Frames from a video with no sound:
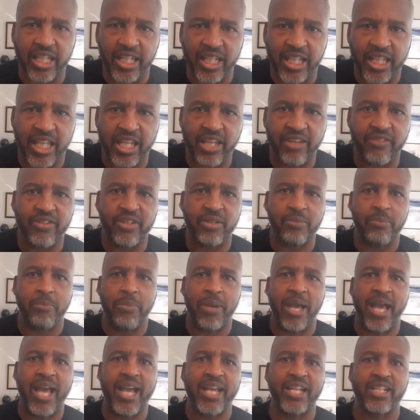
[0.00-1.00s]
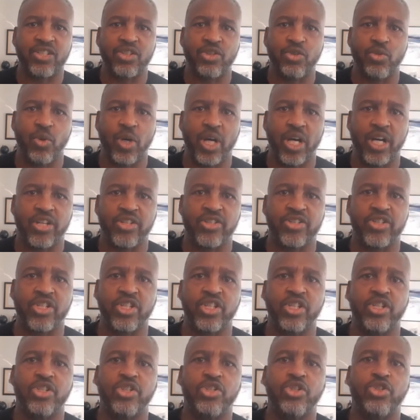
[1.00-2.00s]
given back to us
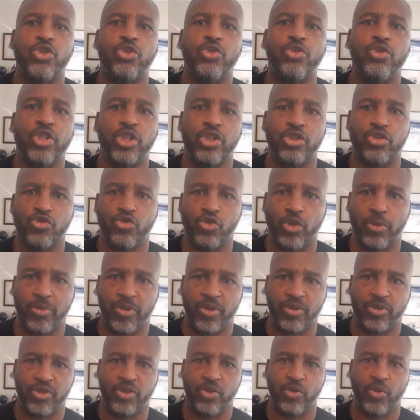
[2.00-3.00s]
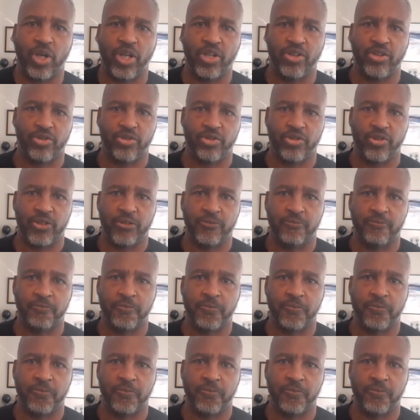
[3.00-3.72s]
to distribute to others.